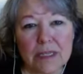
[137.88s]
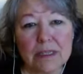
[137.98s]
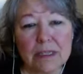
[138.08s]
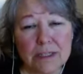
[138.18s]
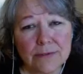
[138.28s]

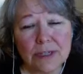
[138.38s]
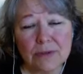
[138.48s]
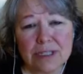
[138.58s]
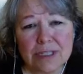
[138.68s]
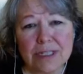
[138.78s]
These
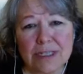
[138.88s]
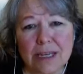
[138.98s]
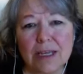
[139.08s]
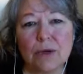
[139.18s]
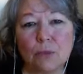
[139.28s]
frequencies
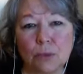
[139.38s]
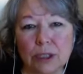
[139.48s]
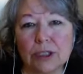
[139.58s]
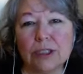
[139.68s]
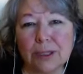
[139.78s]

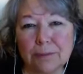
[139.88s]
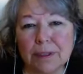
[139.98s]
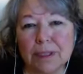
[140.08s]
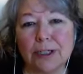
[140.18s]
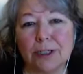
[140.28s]
will
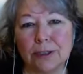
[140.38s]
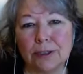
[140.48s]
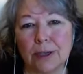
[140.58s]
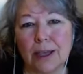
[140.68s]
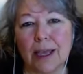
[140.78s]
appear